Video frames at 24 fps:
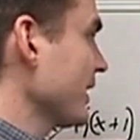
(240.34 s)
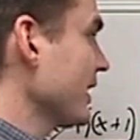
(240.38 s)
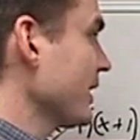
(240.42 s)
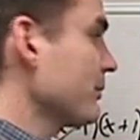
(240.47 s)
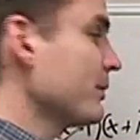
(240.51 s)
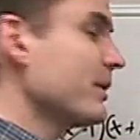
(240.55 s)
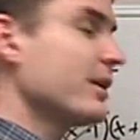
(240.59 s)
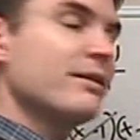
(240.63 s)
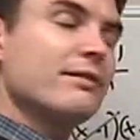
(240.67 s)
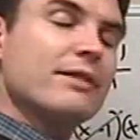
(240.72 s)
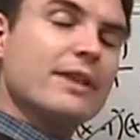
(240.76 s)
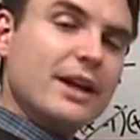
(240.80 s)
I got
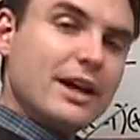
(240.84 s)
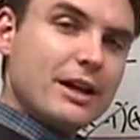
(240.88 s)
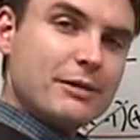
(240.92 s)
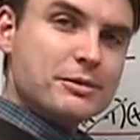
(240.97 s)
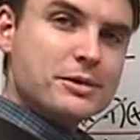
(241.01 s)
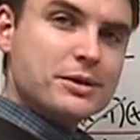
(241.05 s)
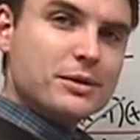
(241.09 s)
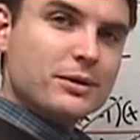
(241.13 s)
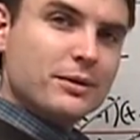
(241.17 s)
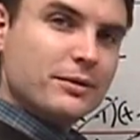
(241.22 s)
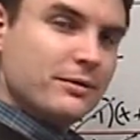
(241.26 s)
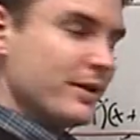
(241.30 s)
rid of the
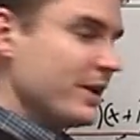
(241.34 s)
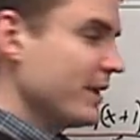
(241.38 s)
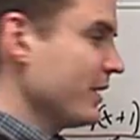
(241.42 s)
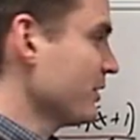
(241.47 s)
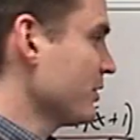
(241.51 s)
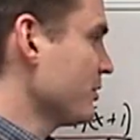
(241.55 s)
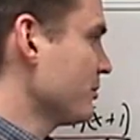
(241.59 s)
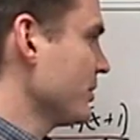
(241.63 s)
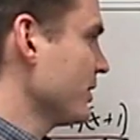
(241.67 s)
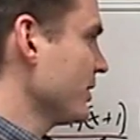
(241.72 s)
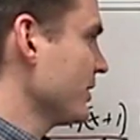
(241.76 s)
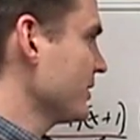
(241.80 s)
absolute
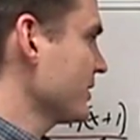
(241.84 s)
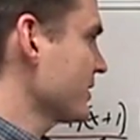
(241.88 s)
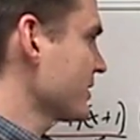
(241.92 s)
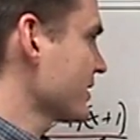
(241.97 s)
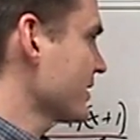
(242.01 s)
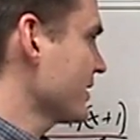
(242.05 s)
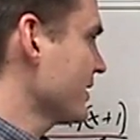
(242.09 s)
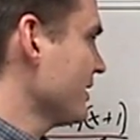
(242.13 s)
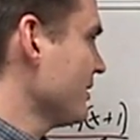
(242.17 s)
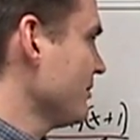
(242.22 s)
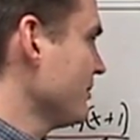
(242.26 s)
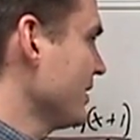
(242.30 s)
value bars,
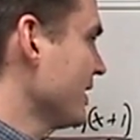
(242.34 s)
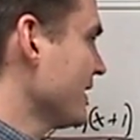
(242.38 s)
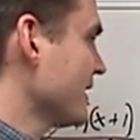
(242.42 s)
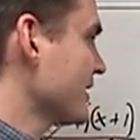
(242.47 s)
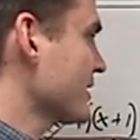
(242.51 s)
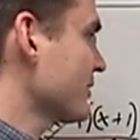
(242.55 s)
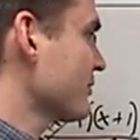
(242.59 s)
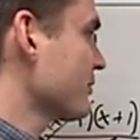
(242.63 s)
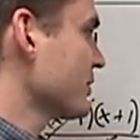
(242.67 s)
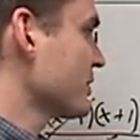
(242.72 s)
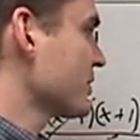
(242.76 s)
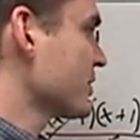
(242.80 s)

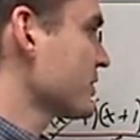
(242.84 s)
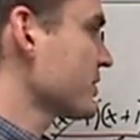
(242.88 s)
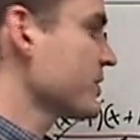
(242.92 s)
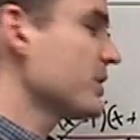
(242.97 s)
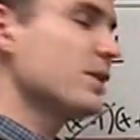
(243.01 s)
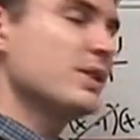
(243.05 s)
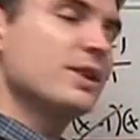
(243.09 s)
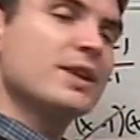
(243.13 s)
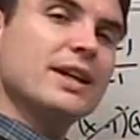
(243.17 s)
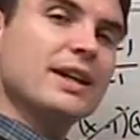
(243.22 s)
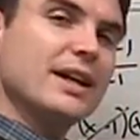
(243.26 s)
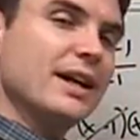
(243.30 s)
because if we're just
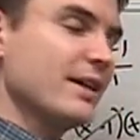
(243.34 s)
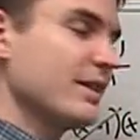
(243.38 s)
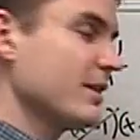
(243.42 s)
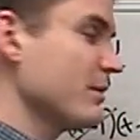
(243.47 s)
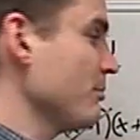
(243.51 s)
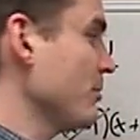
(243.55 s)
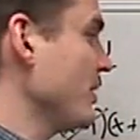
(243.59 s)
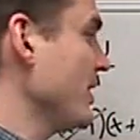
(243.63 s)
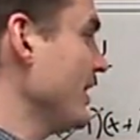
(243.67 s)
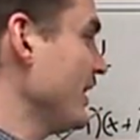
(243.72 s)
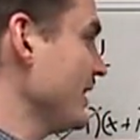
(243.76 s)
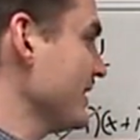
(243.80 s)
looking at the
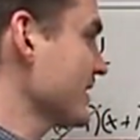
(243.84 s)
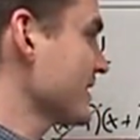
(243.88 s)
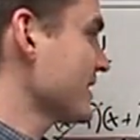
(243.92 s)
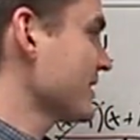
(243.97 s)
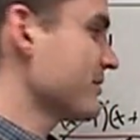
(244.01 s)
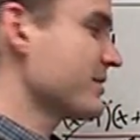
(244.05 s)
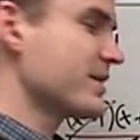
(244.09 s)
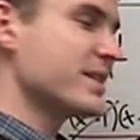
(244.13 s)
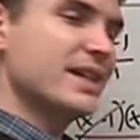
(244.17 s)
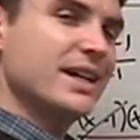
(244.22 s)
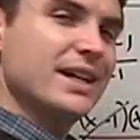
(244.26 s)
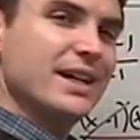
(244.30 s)

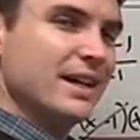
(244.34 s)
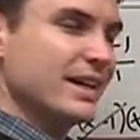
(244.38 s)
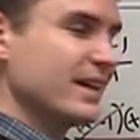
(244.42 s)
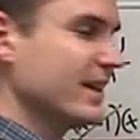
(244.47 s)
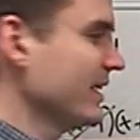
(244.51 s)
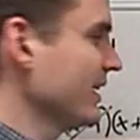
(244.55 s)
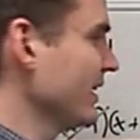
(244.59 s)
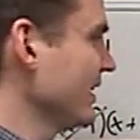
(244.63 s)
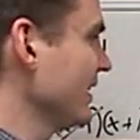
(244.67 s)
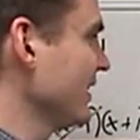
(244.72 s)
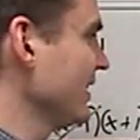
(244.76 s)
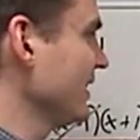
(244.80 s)
positive side,
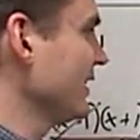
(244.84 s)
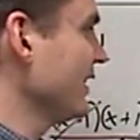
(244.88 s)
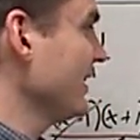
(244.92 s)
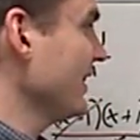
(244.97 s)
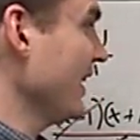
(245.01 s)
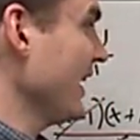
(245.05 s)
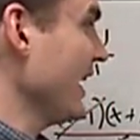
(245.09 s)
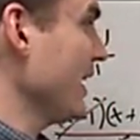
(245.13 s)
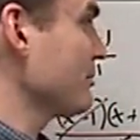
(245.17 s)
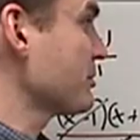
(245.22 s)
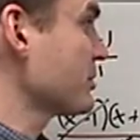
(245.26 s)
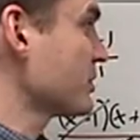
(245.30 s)

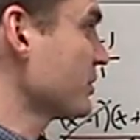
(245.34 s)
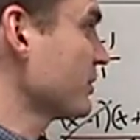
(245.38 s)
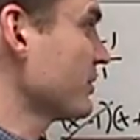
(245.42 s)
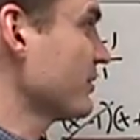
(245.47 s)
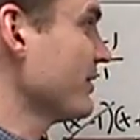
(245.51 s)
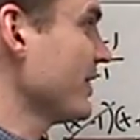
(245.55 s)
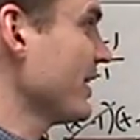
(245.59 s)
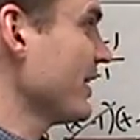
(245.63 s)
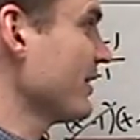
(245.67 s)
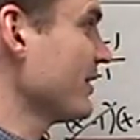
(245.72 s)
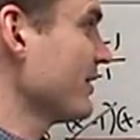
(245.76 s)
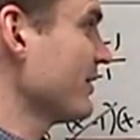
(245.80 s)
the absolute
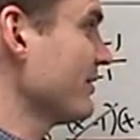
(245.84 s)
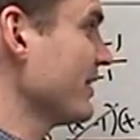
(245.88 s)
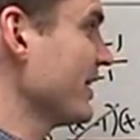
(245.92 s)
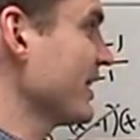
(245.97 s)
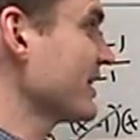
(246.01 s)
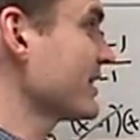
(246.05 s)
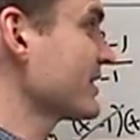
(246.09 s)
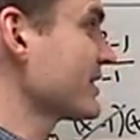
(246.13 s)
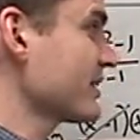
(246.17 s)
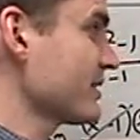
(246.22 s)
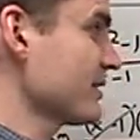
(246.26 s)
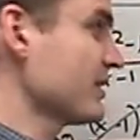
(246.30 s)
value of
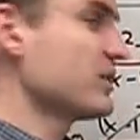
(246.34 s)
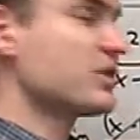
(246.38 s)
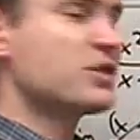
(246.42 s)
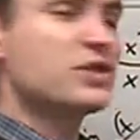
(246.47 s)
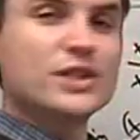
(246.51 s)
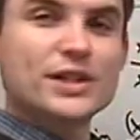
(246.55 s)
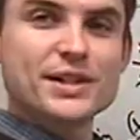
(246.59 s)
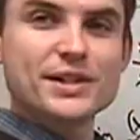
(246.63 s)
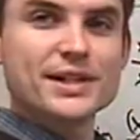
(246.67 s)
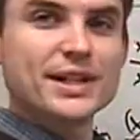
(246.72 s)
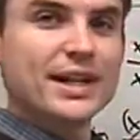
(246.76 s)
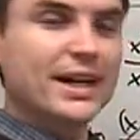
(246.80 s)
x is
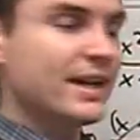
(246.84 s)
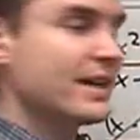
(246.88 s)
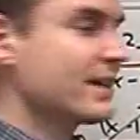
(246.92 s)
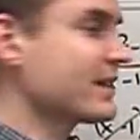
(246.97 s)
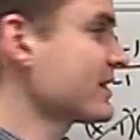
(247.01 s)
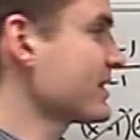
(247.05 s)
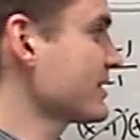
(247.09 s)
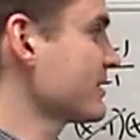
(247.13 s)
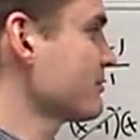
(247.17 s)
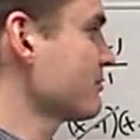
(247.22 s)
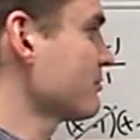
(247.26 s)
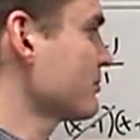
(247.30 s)
just
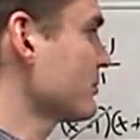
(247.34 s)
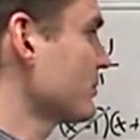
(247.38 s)
x.